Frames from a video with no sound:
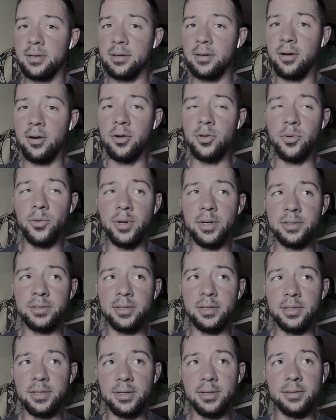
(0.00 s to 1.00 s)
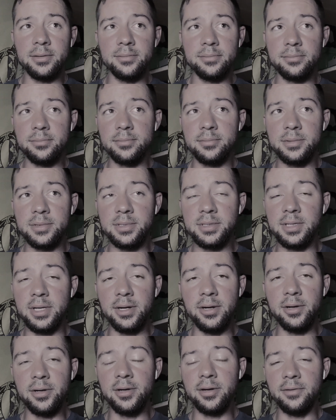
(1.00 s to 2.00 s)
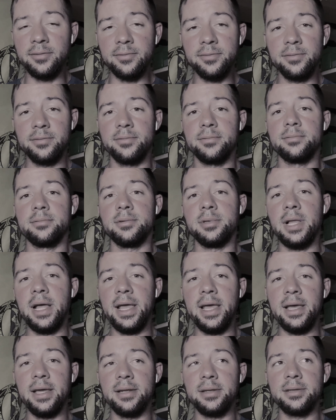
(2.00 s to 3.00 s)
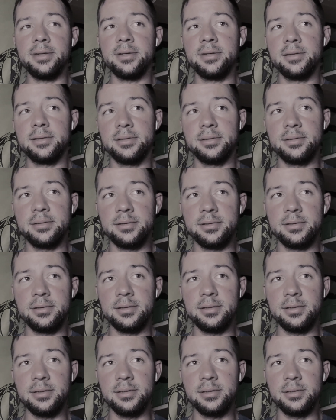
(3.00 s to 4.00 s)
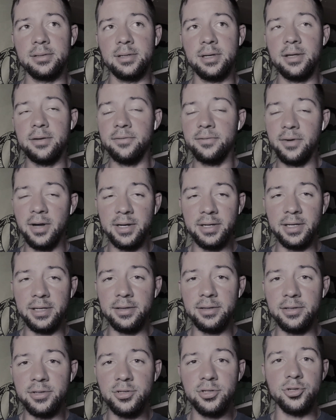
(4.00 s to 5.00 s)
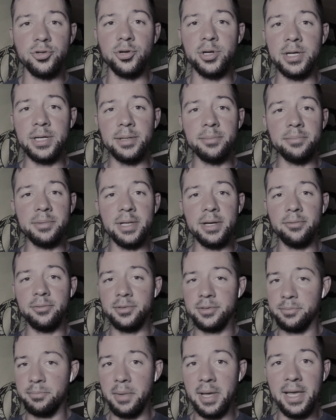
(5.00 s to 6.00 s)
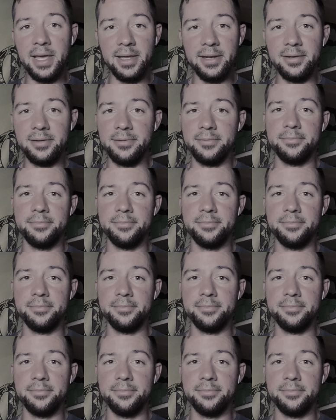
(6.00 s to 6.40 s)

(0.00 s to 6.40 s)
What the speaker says: all the way to the center of land, and finding the stream that was Maine.